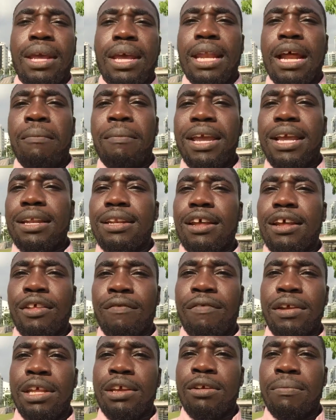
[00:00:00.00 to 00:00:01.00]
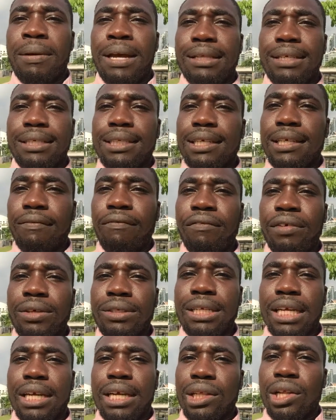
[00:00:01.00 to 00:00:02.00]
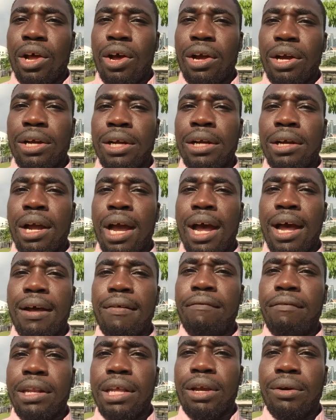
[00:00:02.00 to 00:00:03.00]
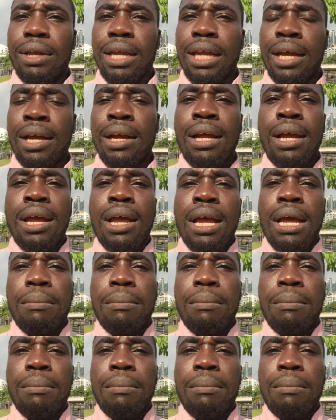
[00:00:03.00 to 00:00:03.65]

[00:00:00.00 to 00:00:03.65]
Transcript: And I'll make another video about this because it feels like a longer video here.